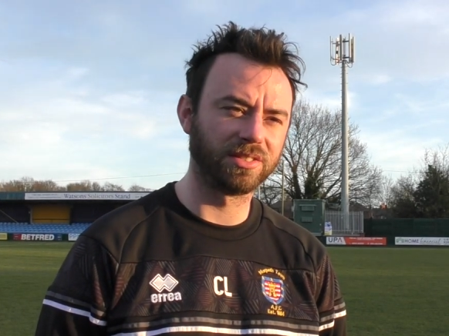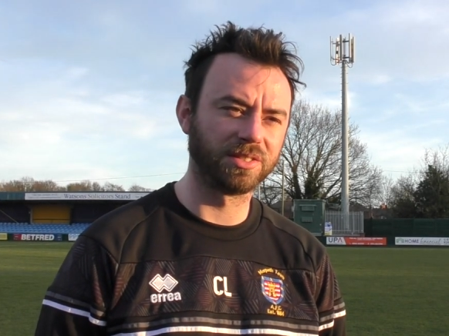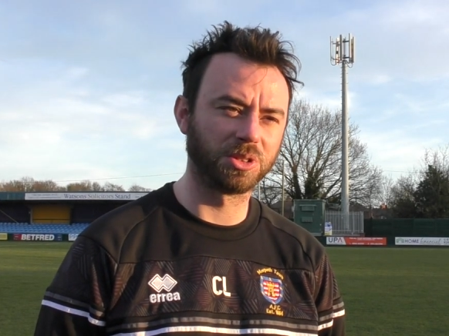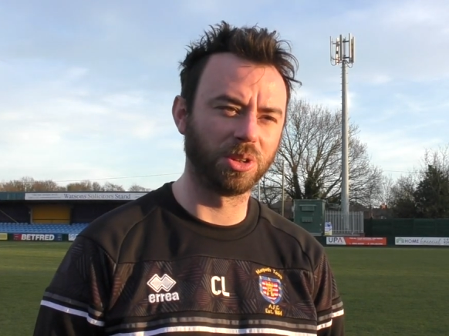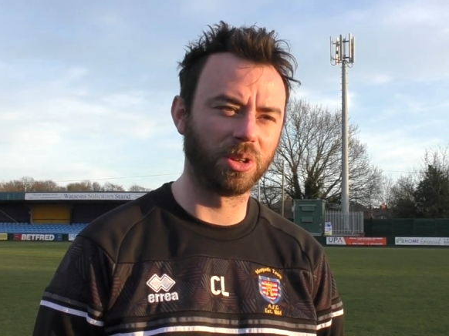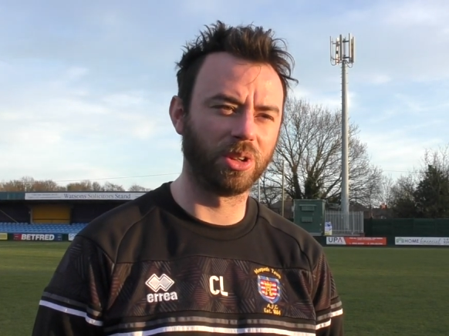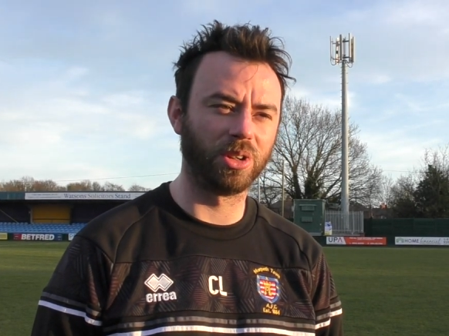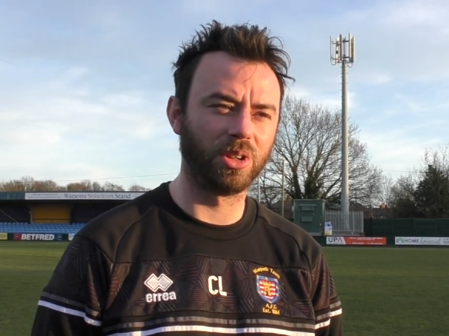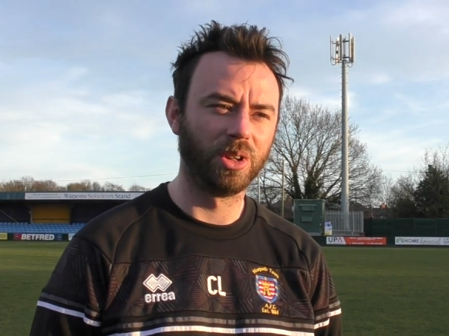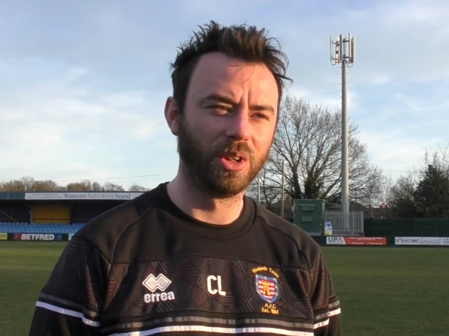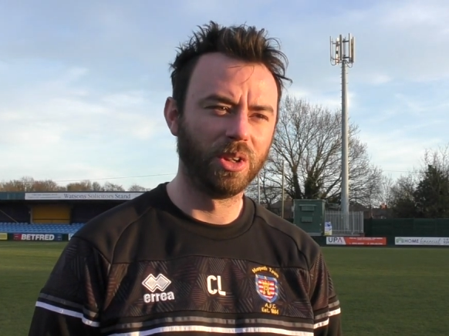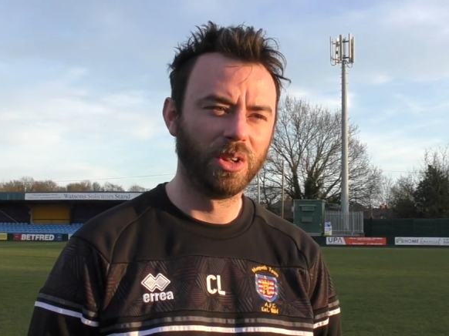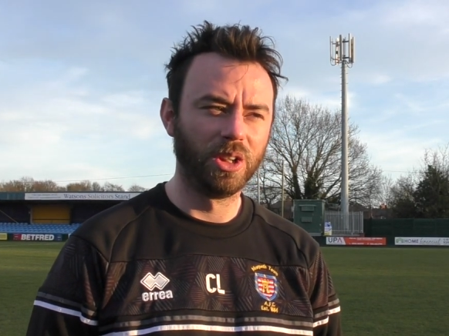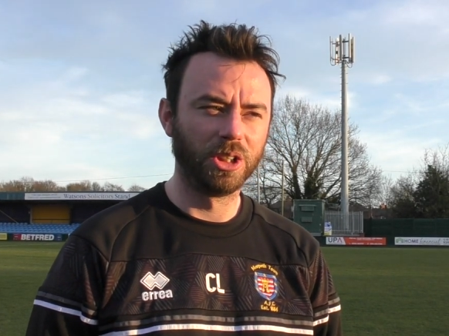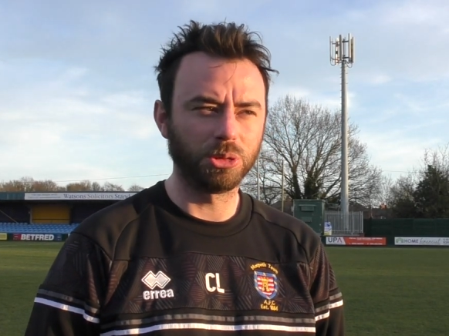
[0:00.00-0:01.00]
So
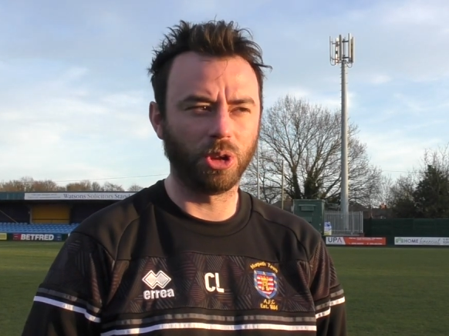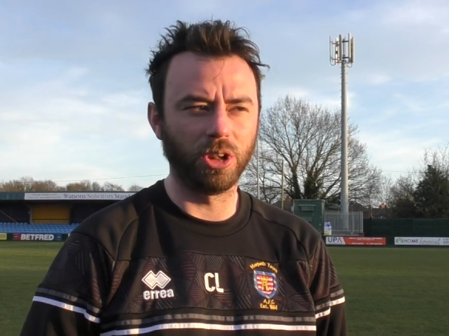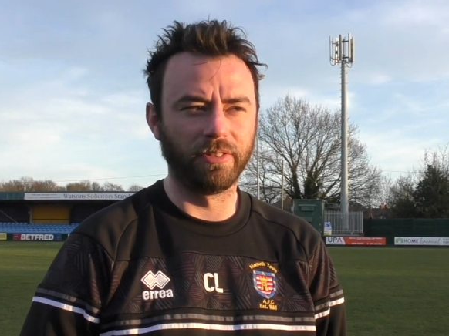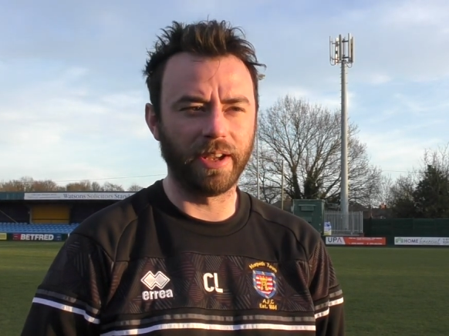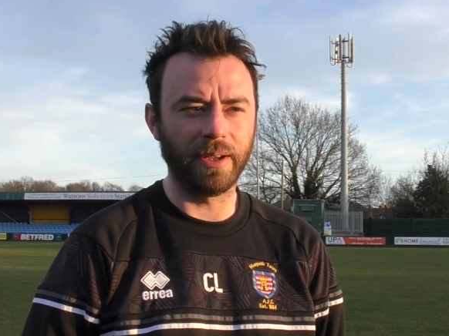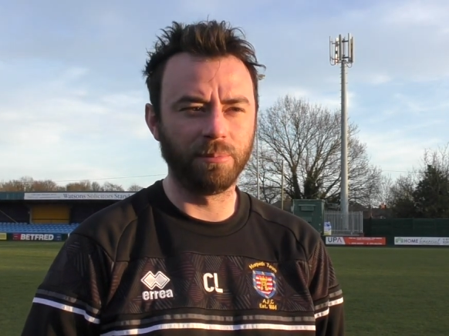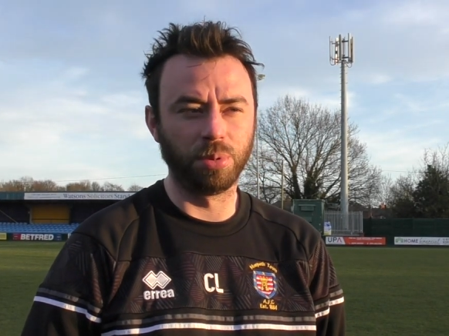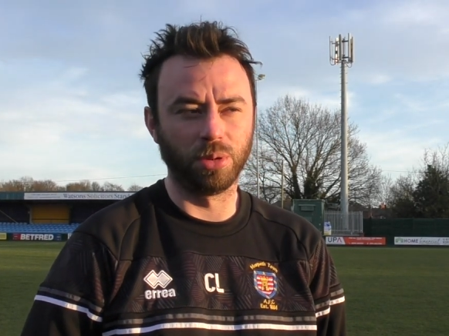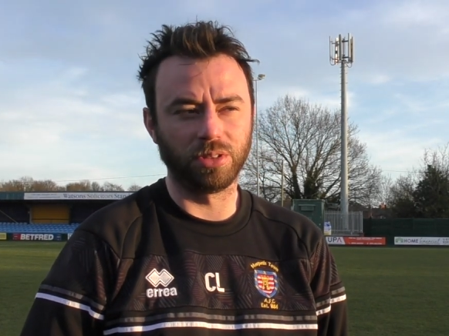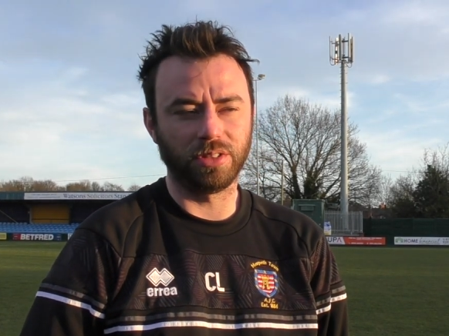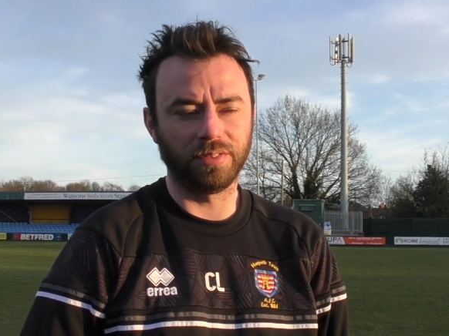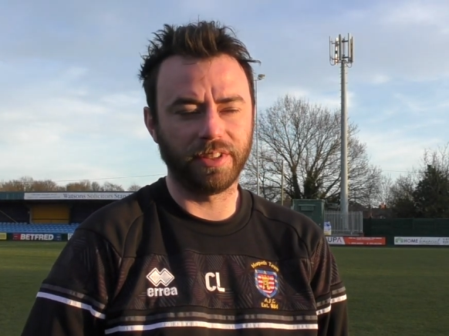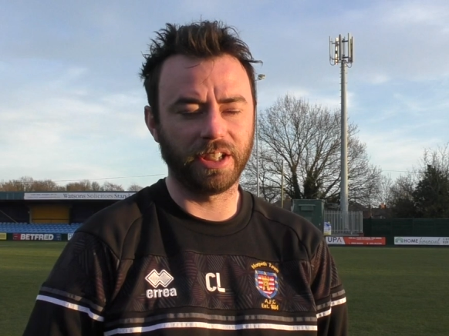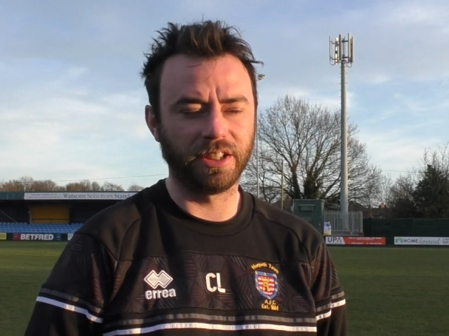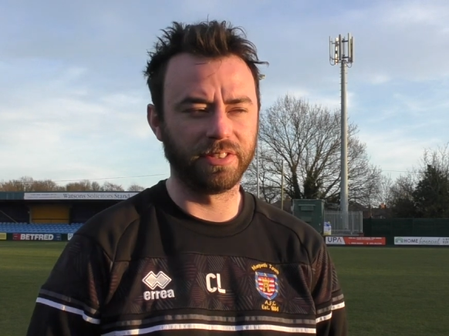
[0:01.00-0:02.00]
it's one of them. But
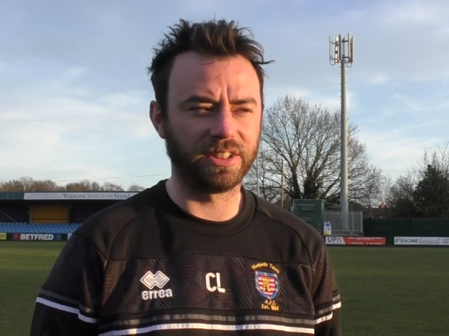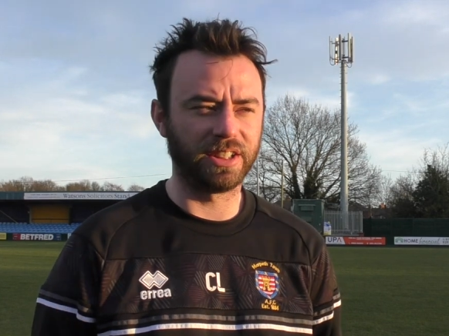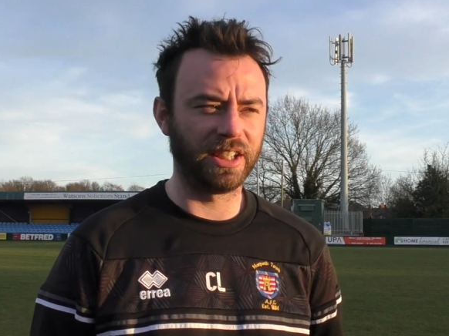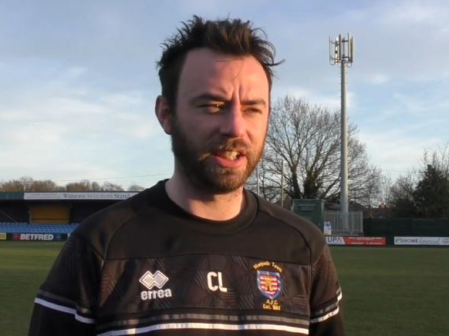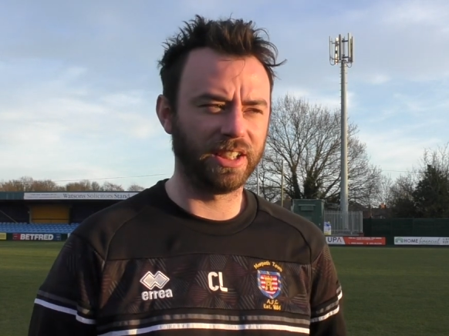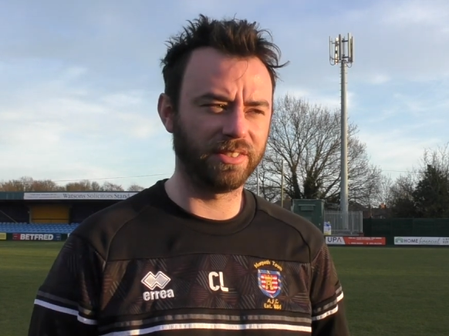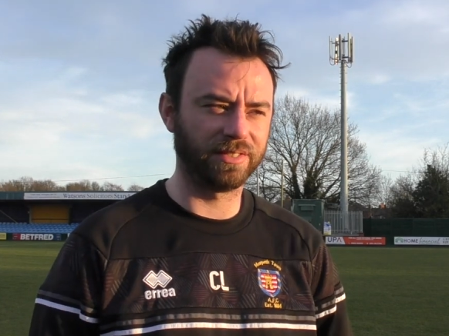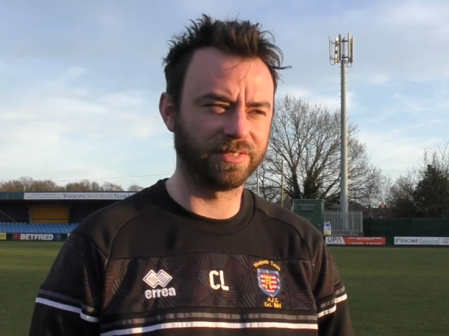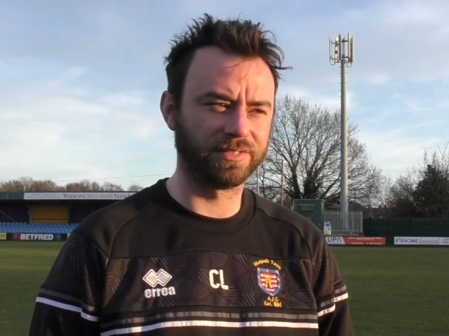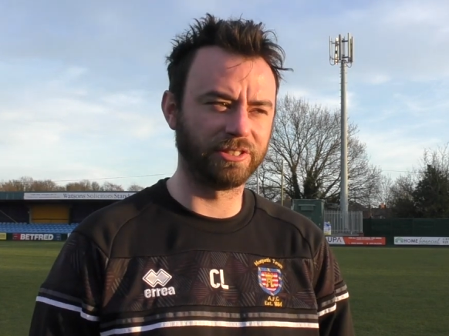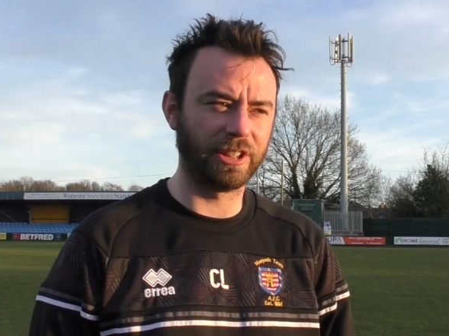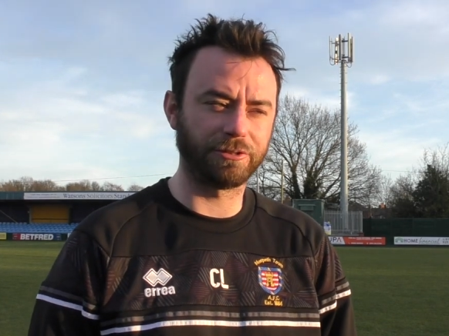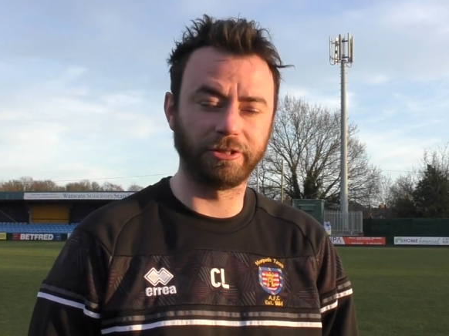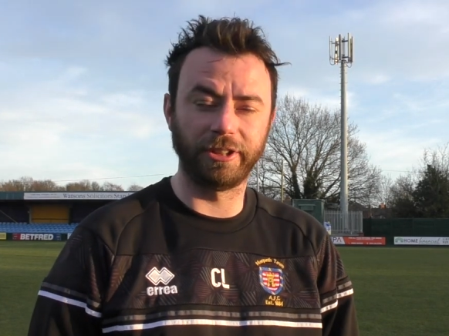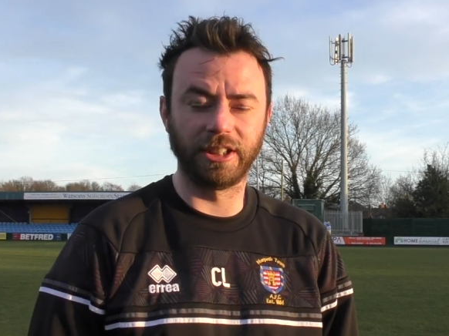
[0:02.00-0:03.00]
at the end of the day,
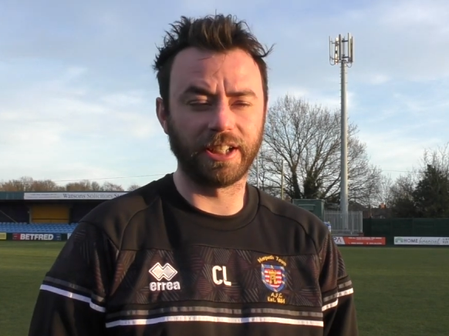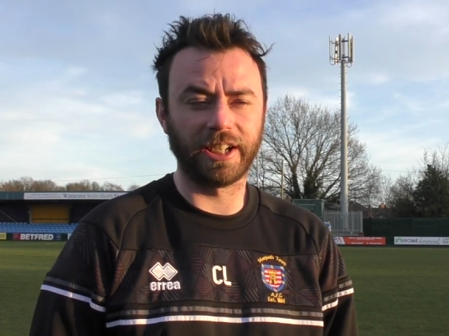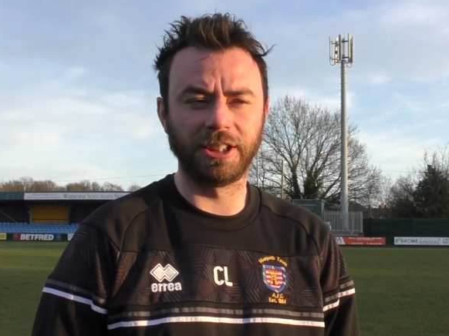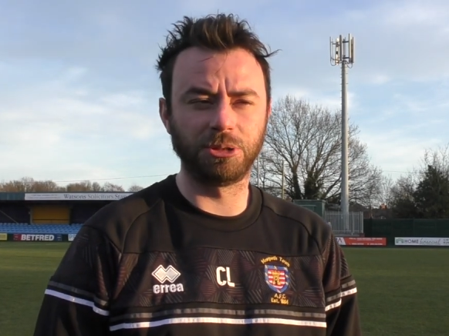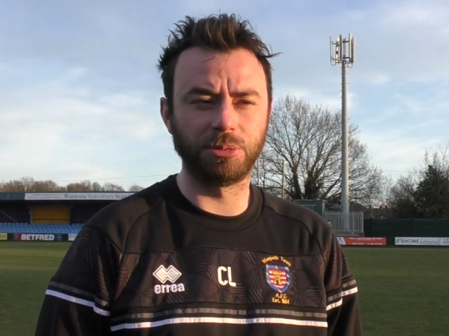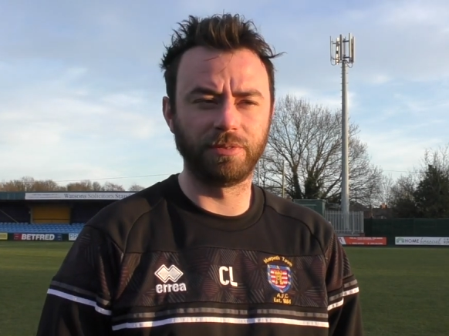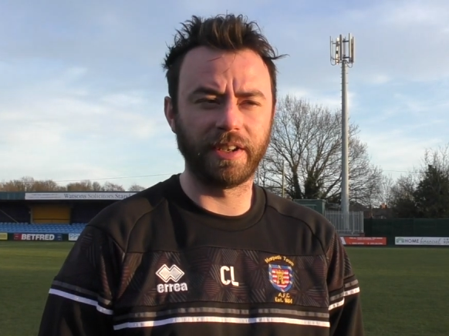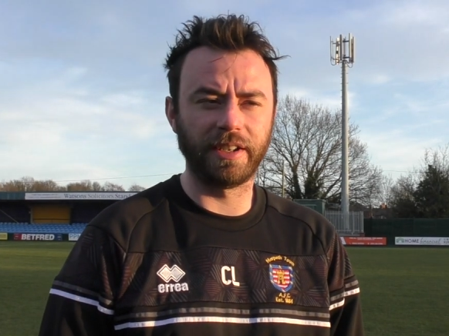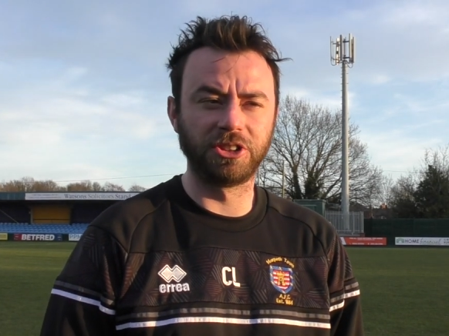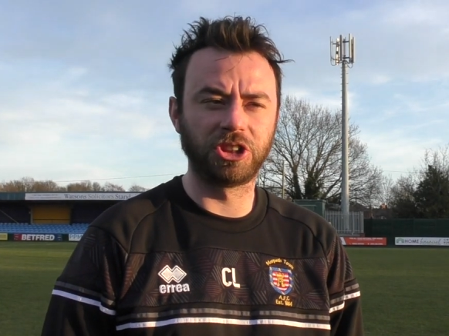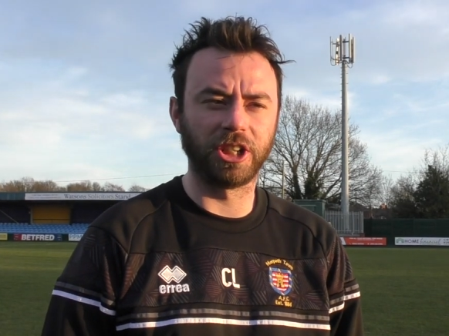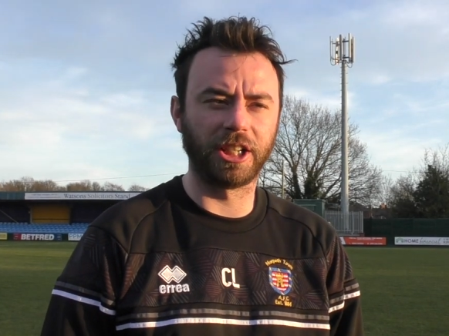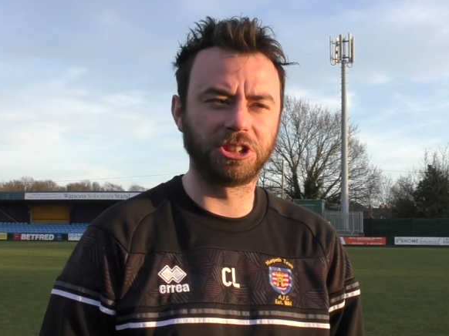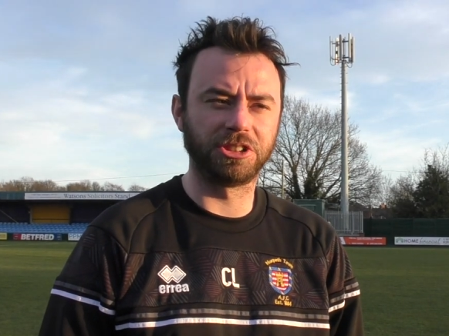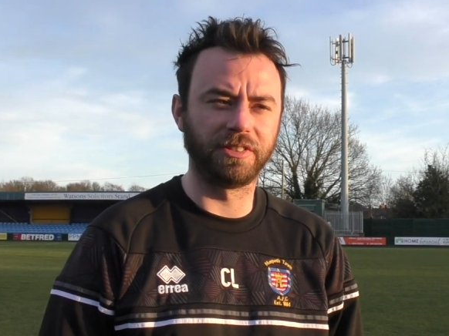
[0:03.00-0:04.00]
referee and linesman were in
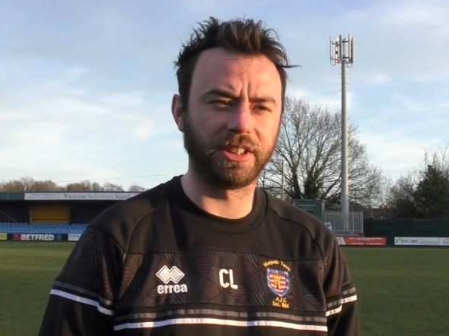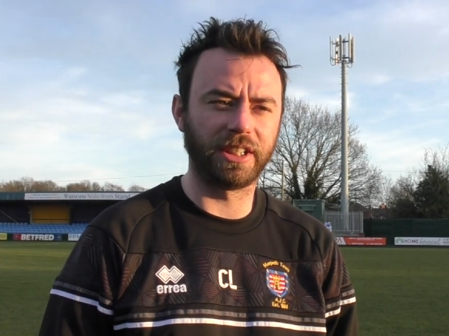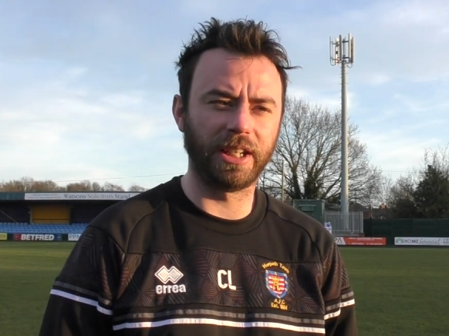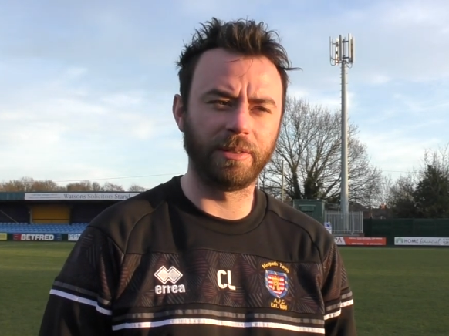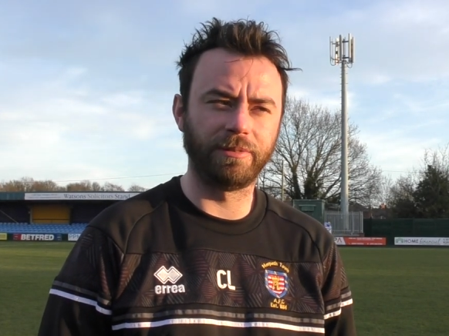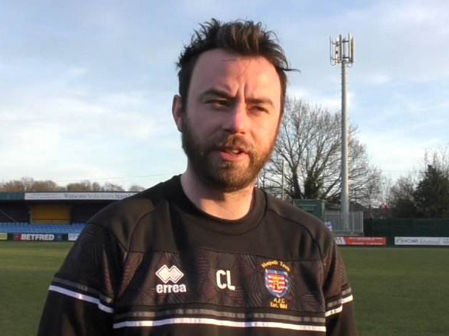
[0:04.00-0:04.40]
charge of the game.